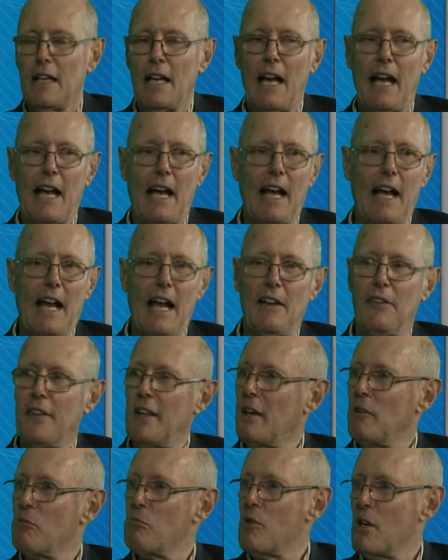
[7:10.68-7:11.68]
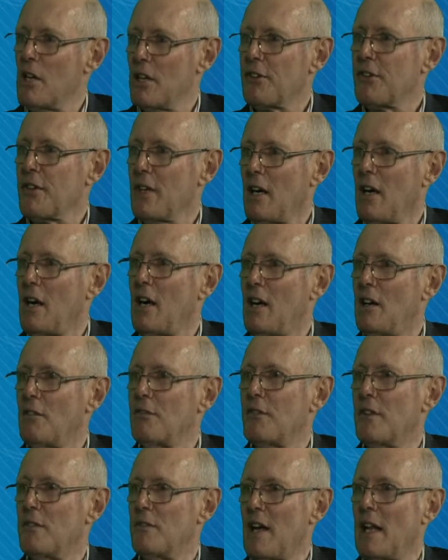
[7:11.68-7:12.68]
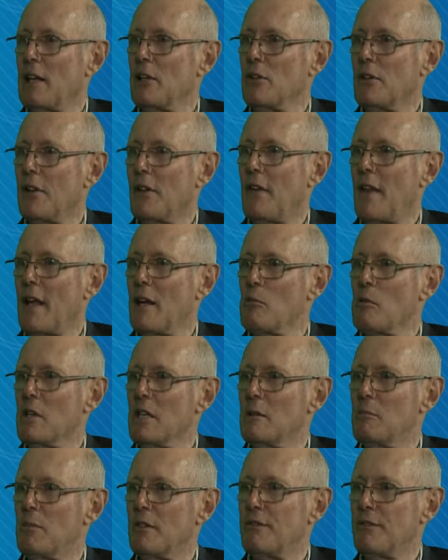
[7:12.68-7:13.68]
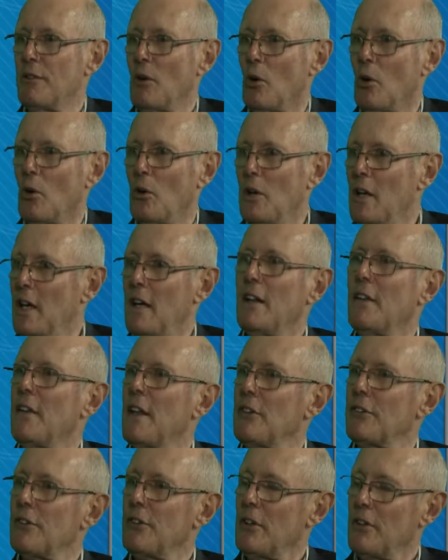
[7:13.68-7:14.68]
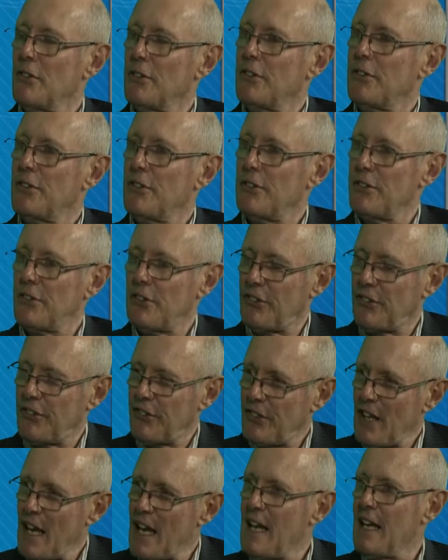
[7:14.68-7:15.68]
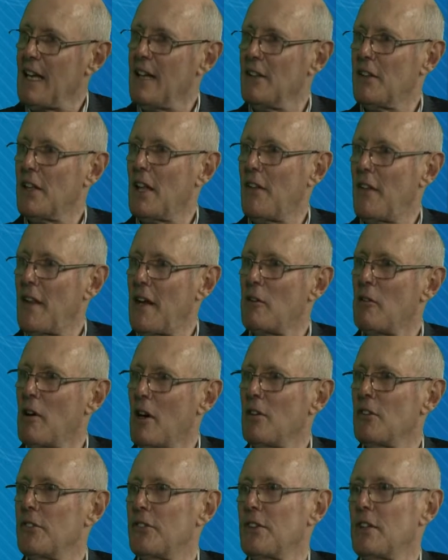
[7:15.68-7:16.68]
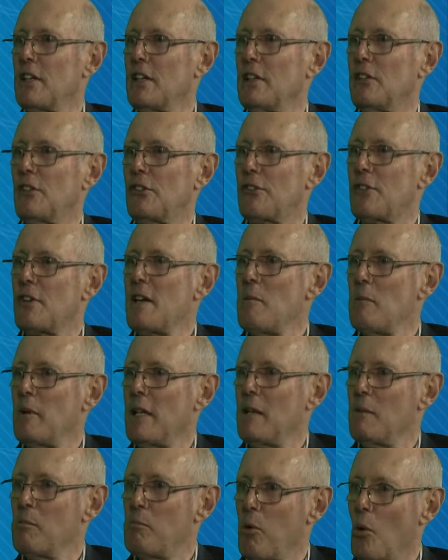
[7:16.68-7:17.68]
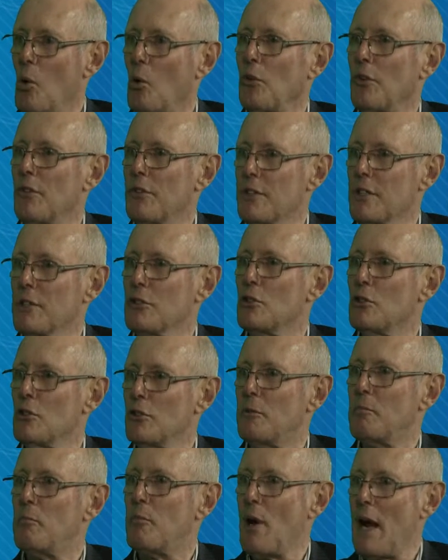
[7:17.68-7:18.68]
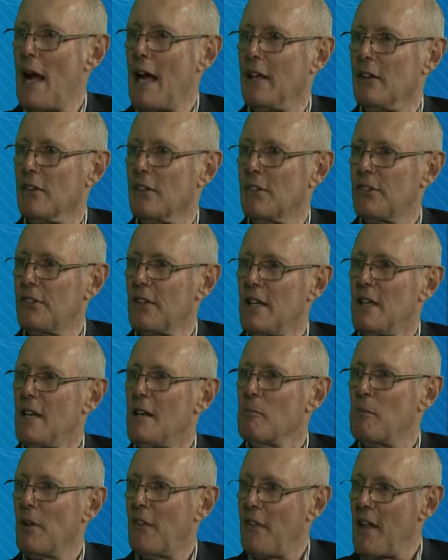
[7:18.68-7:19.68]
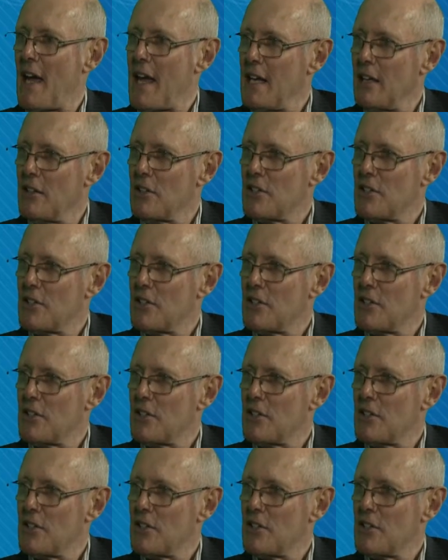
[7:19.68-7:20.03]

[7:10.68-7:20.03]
and they're worth half the value that they were before. That's not to say that there aren't extremely important and good brands, but they in